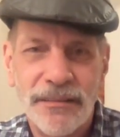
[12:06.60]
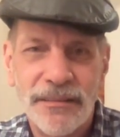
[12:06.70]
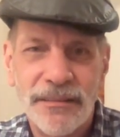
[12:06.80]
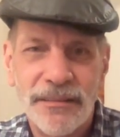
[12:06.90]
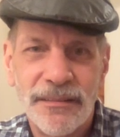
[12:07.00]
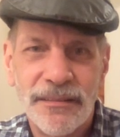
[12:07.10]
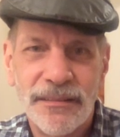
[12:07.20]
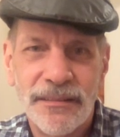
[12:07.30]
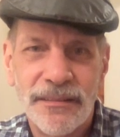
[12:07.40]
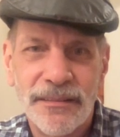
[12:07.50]

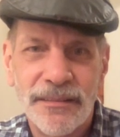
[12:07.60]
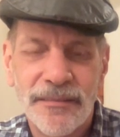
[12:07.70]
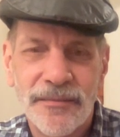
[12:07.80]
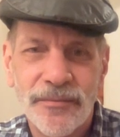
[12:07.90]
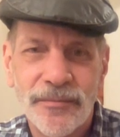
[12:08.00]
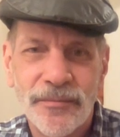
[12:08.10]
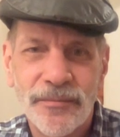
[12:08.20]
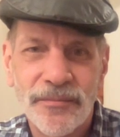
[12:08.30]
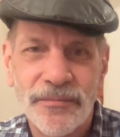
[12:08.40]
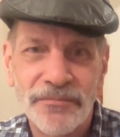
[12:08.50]

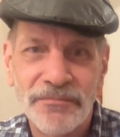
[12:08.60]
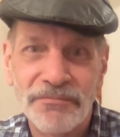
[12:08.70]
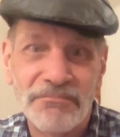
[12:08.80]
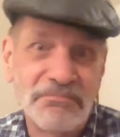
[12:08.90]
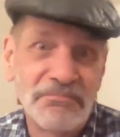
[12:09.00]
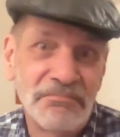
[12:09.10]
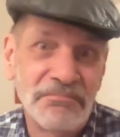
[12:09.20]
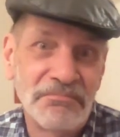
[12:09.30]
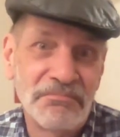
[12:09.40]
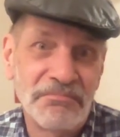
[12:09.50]

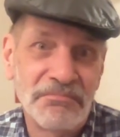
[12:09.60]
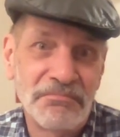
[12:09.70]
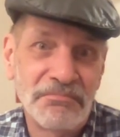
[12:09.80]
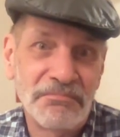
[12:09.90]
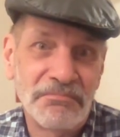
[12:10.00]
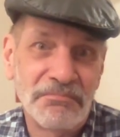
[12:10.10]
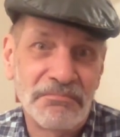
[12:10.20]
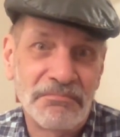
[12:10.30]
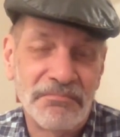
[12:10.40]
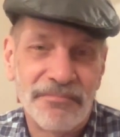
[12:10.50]

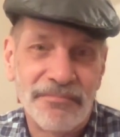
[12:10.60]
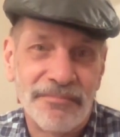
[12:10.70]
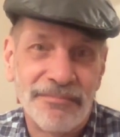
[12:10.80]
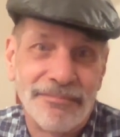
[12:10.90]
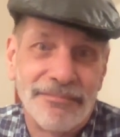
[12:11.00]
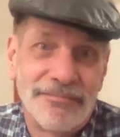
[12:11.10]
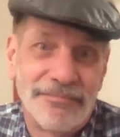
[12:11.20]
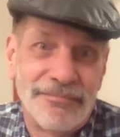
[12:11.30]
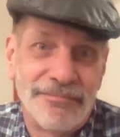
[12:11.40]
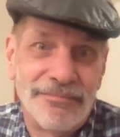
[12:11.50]
[no speech]